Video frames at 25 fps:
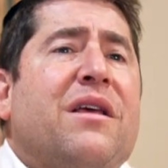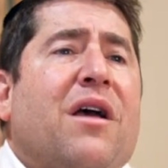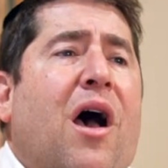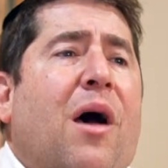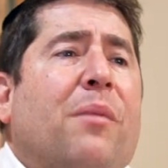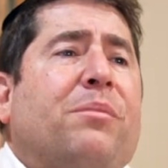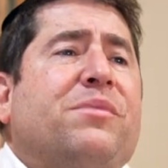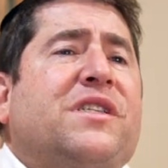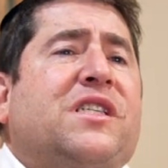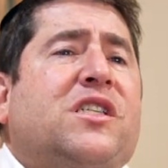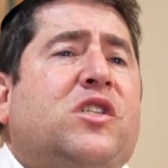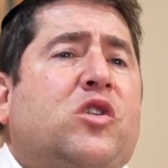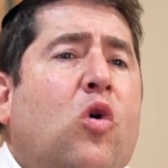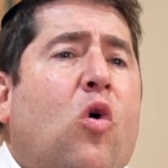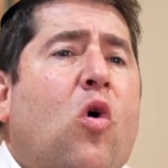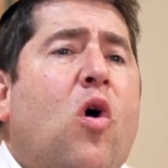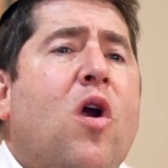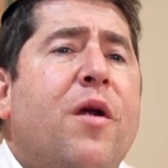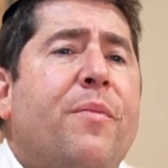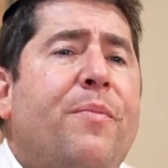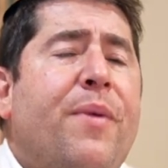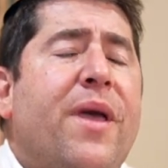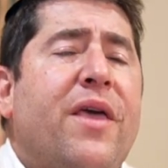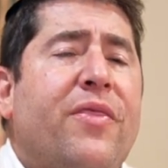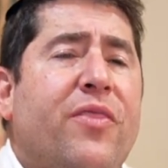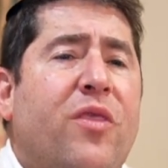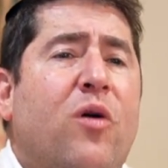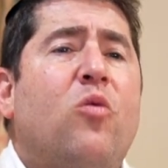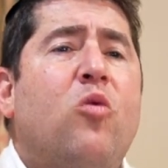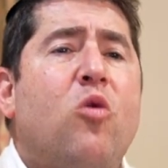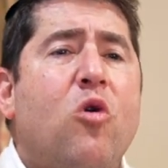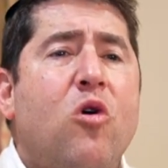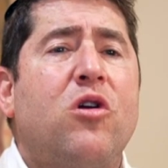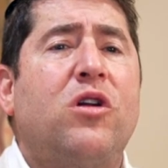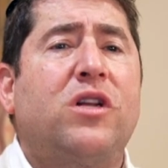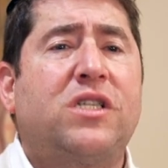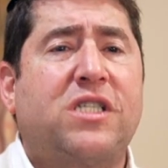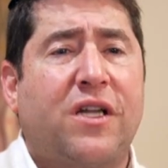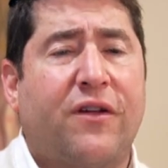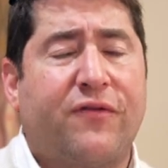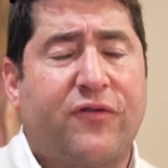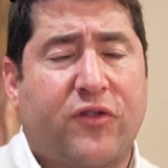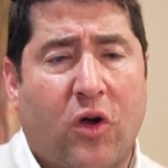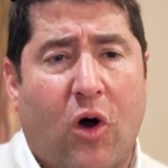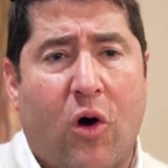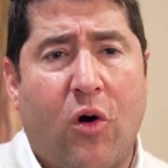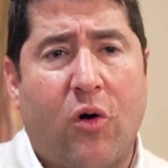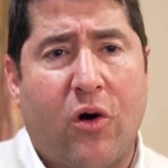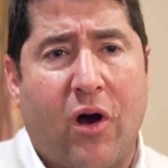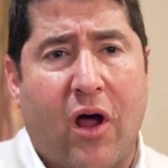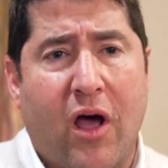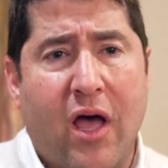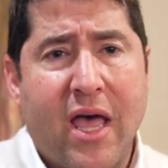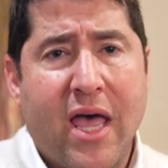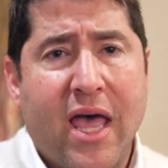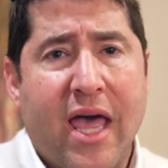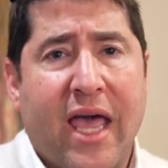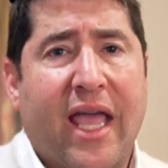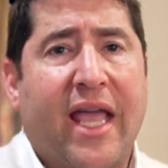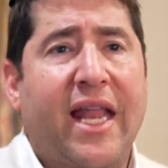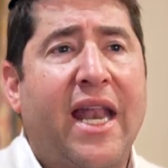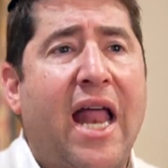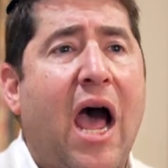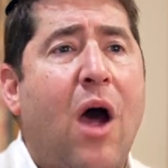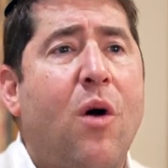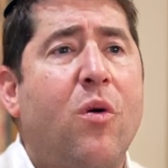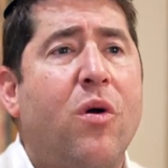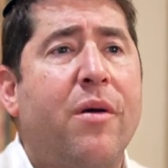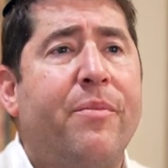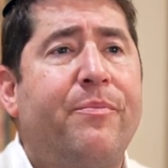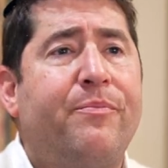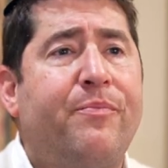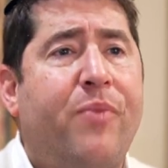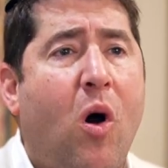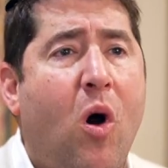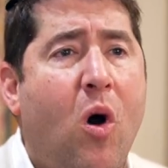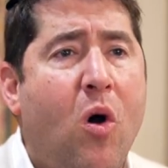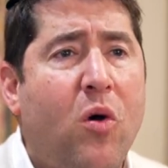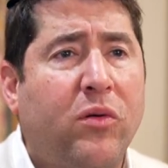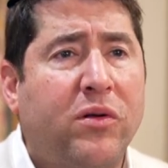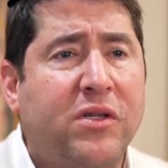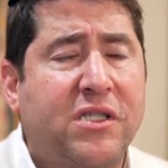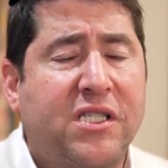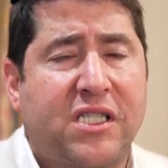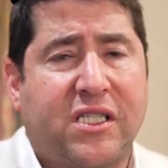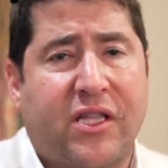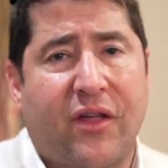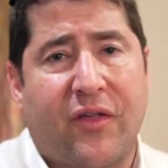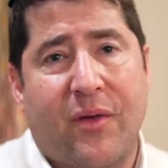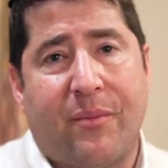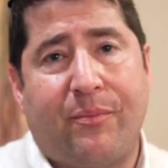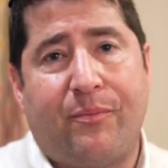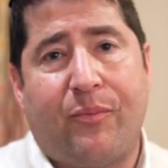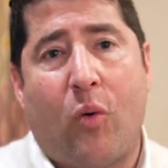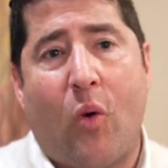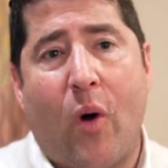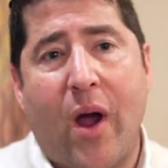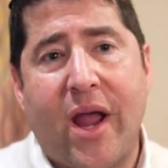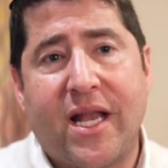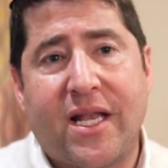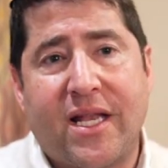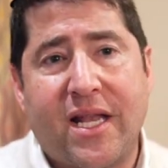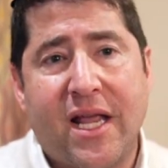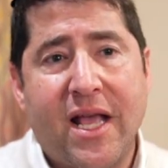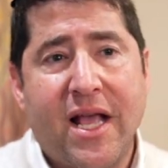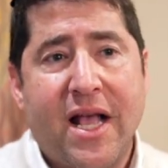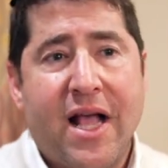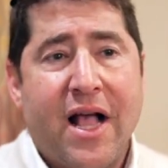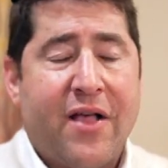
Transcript: absorbing the words of Torah in our bones to the point